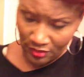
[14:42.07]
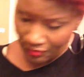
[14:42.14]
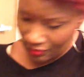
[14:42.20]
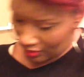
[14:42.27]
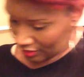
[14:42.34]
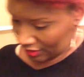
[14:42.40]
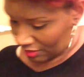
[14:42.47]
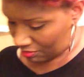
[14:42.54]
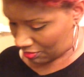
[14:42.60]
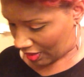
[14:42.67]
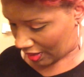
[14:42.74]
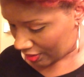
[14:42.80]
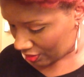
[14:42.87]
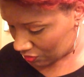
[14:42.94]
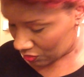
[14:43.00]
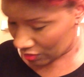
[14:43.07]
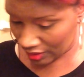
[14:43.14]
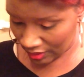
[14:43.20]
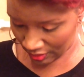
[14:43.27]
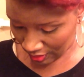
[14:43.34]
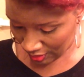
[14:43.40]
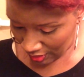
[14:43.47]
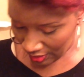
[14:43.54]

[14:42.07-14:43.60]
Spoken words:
really doesn't matter what